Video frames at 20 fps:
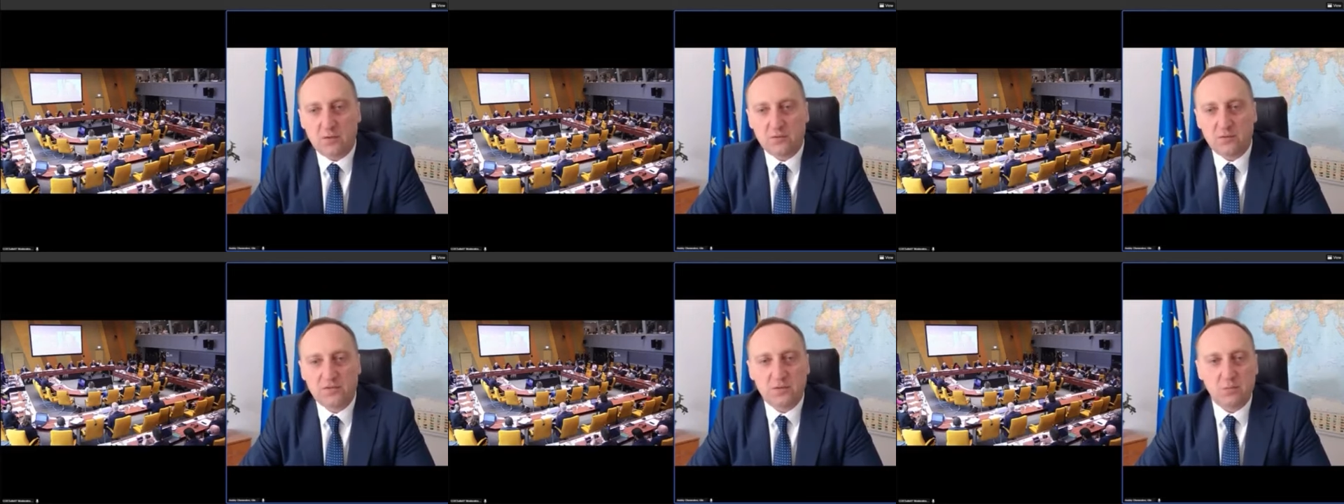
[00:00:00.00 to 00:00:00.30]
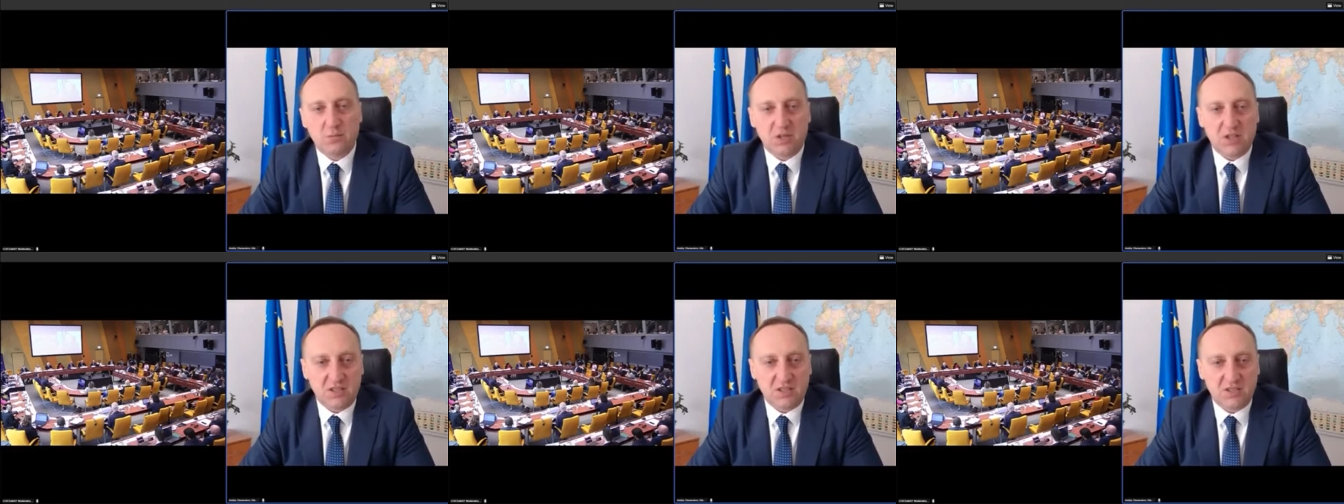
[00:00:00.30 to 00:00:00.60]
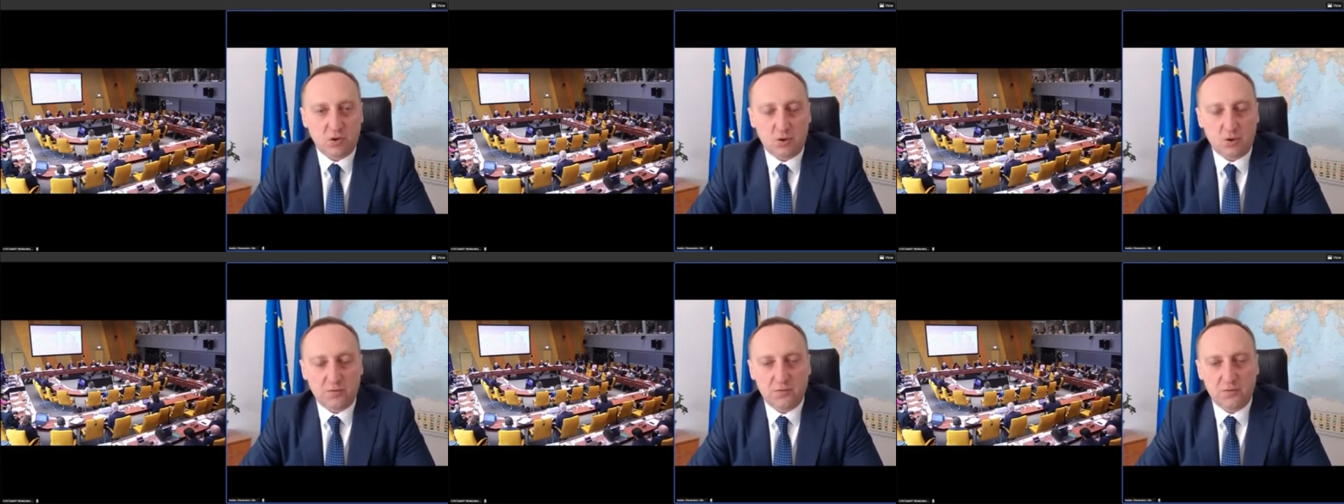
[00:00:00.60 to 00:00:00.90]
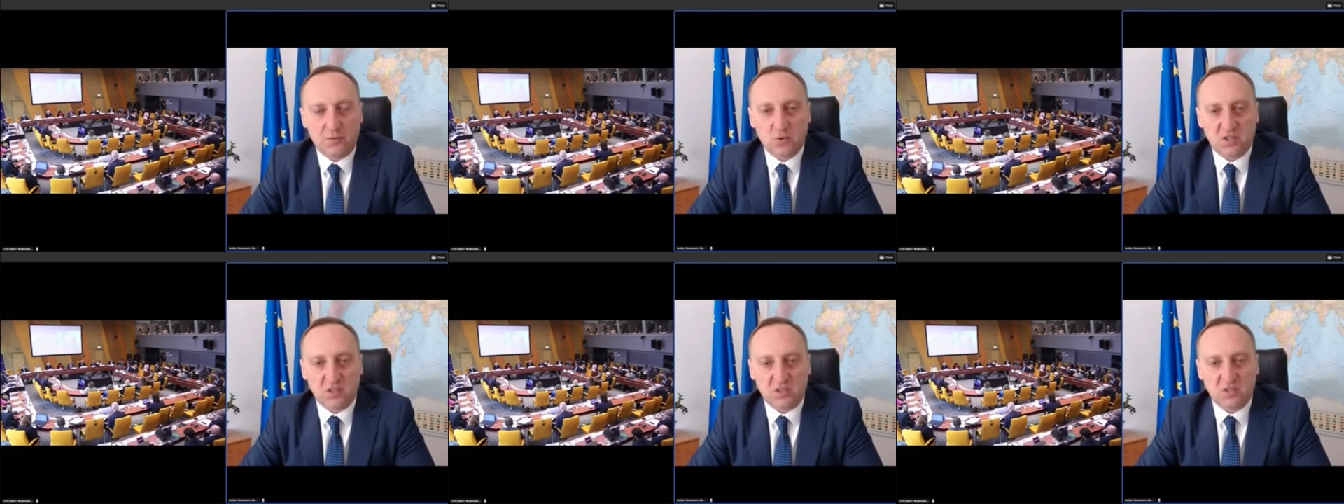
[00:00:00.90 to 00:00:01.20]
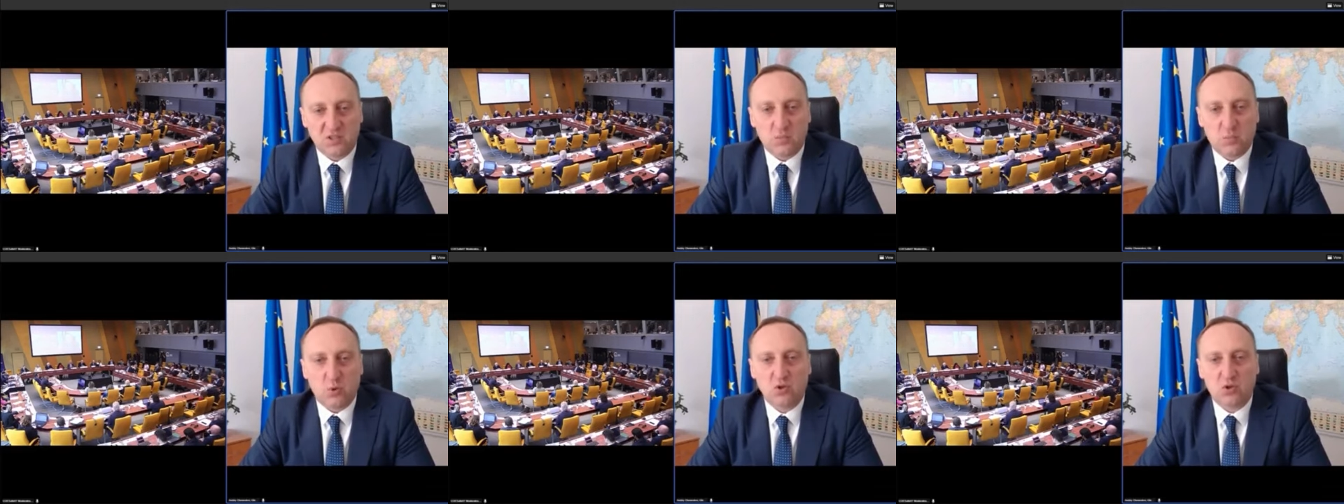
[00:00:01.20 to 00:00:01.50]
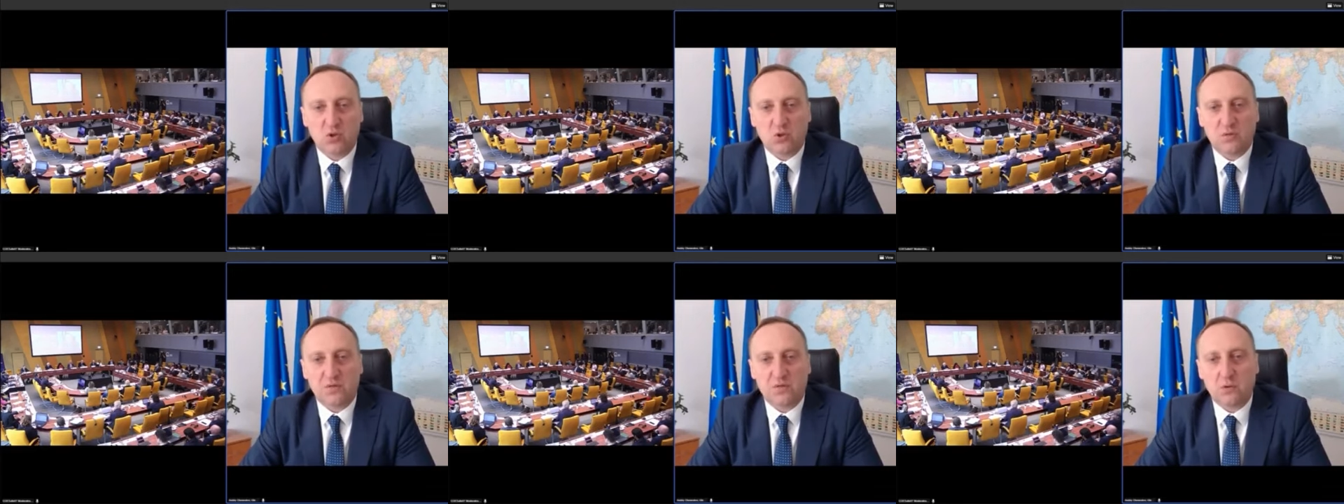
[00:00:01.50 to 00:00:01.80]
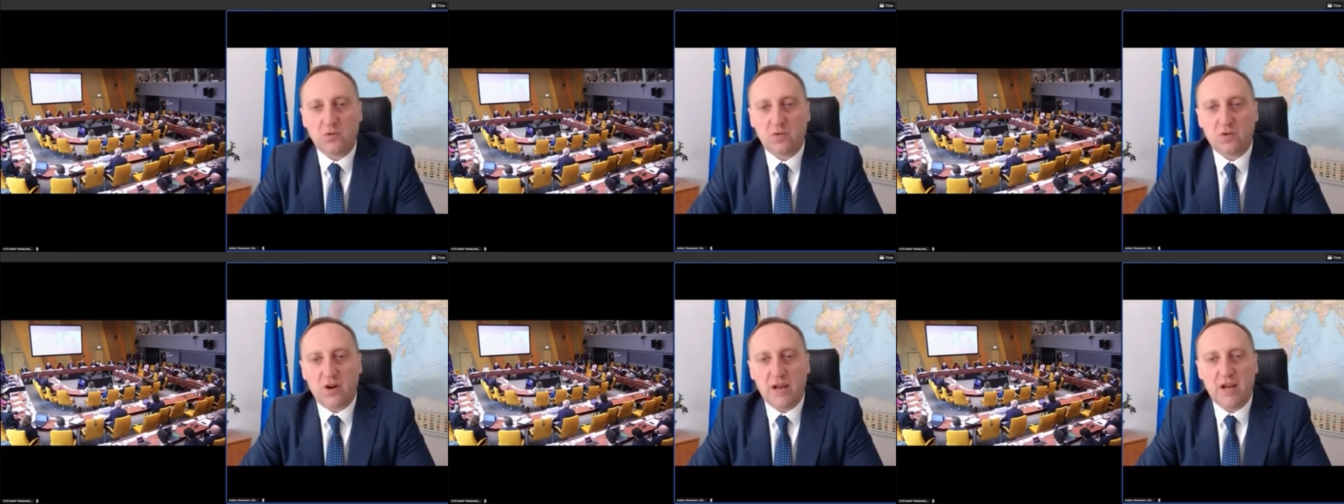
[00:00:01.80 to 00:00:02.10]
of the Ministry of Youth and Sports of
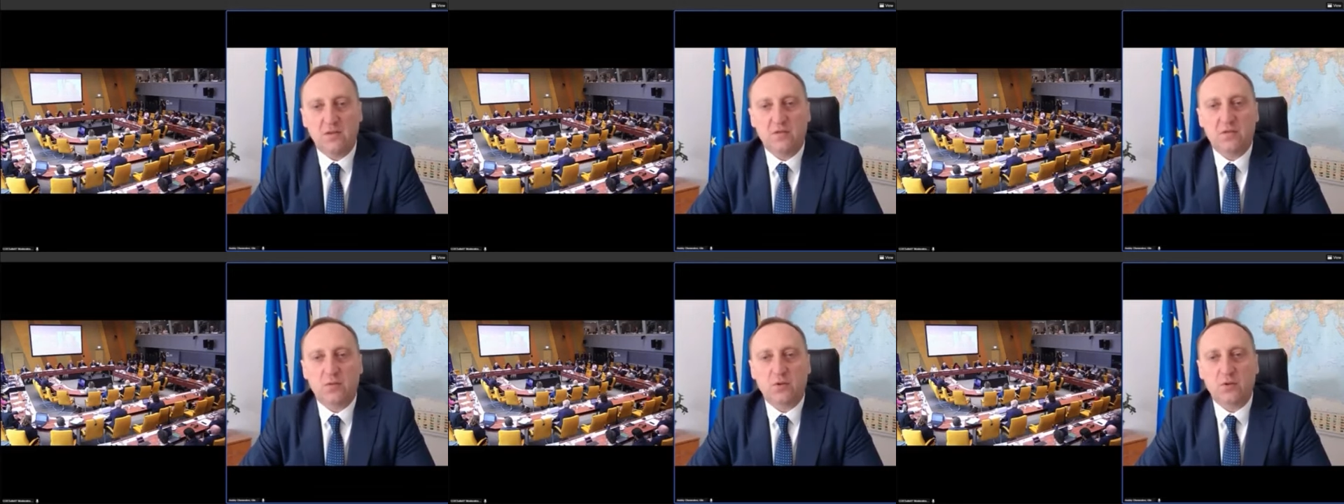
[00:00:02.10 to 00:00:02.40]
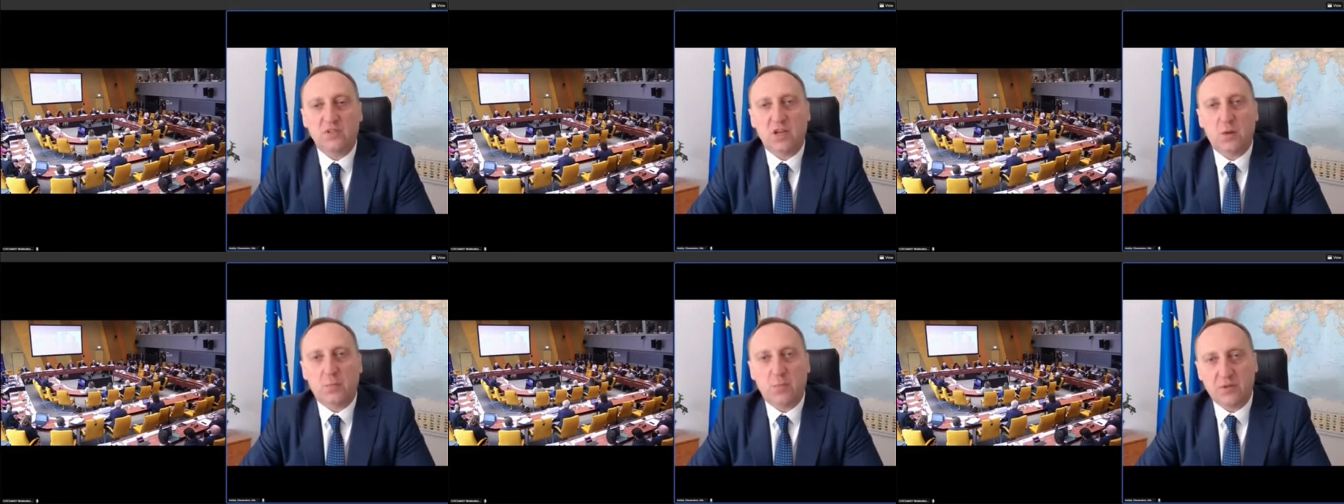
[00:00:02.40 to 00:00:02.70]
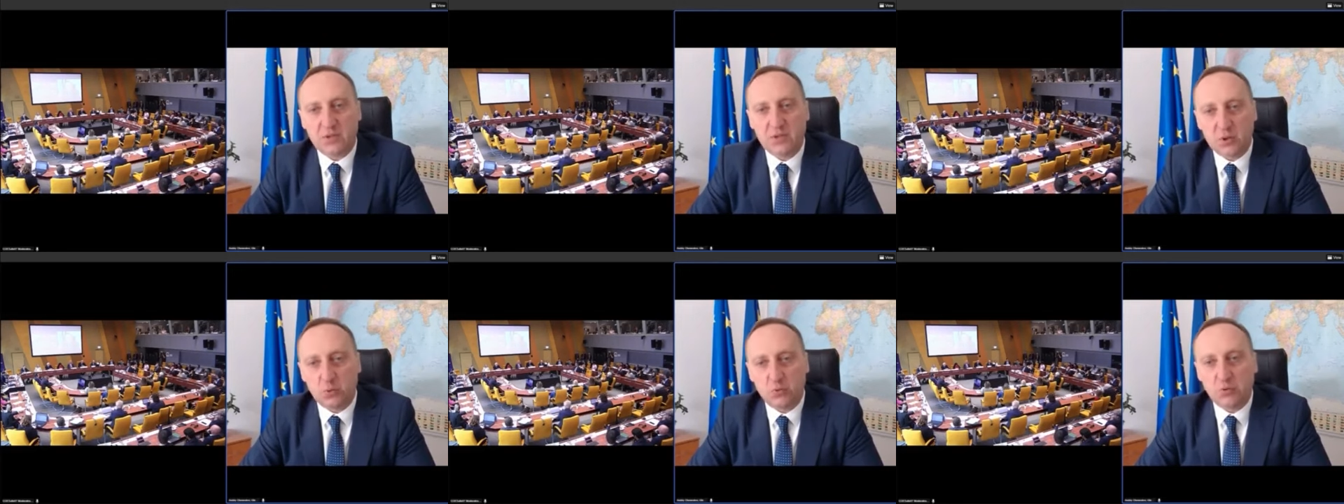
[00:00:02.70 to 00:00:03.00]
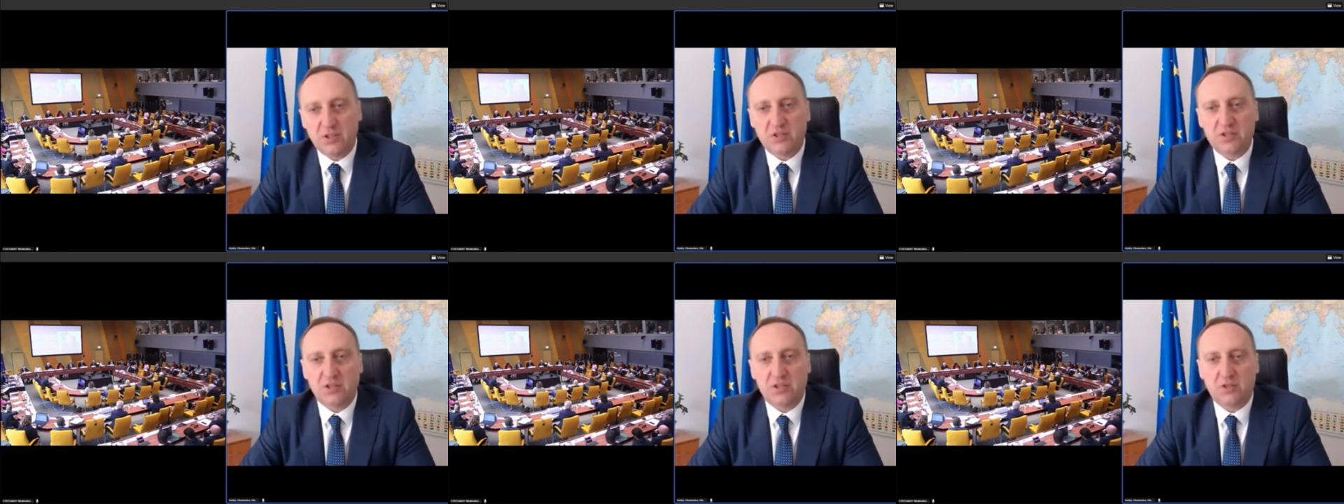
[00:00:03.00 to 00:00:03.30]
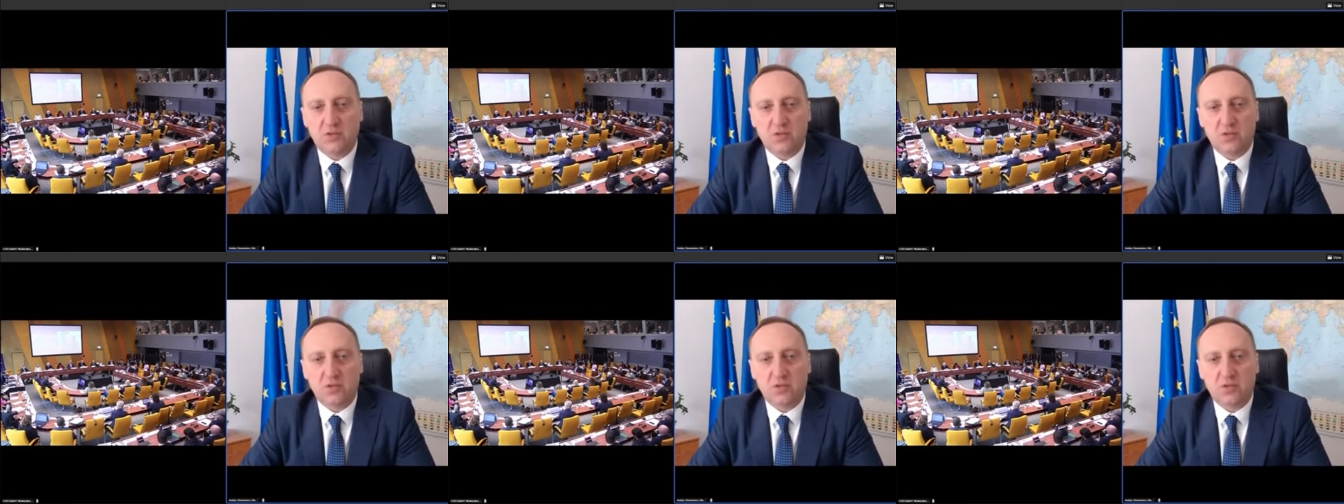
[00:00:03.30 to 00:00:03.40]
Ukraine for the opportunity